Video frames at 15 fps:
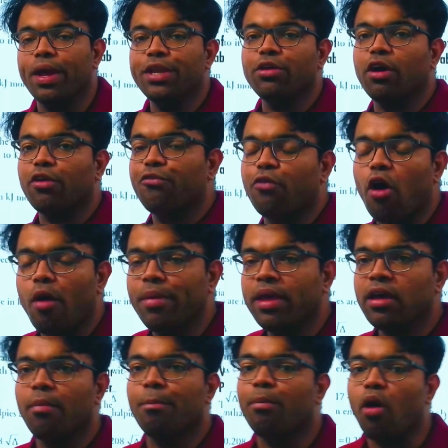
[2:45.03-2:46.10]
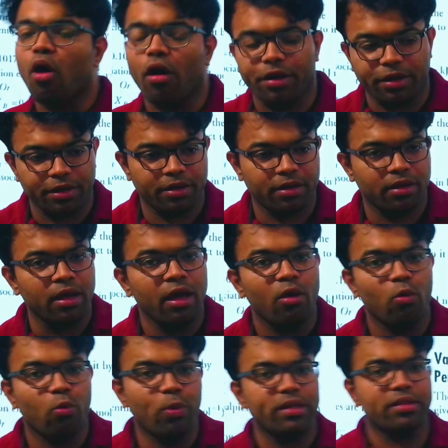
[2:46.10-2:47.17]
when you're forming a bond
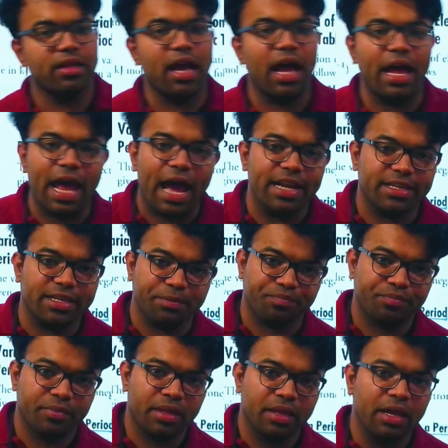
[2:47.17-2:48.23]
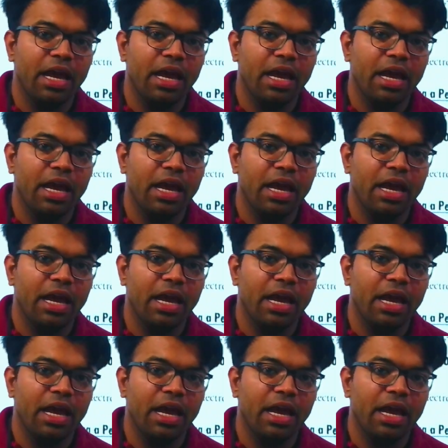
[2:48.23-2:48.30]
with an atom,